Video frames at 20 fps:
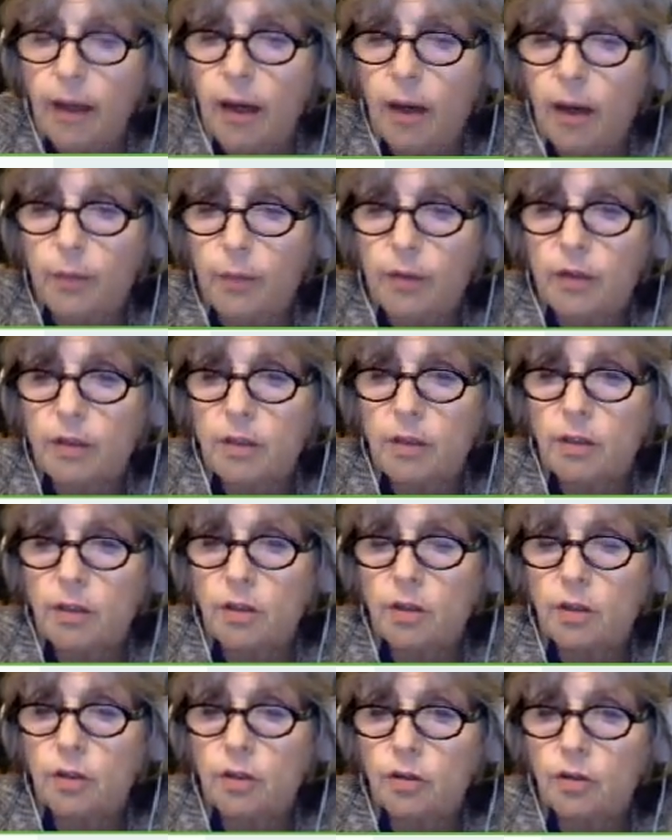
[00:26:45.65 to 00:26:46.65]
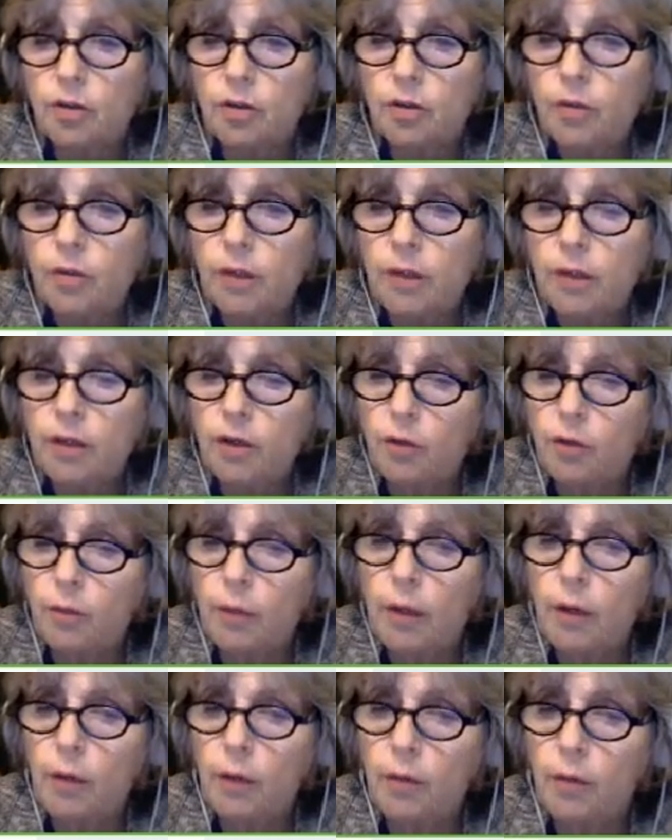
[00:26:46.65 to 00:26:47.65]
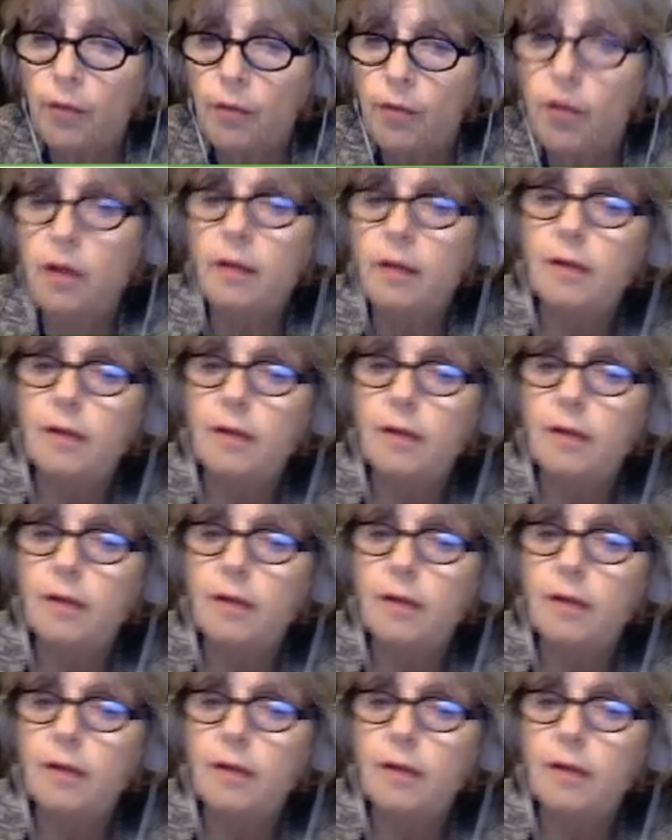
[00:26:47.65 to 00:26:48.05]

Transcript: Yeah, but you're doing it in your mouth.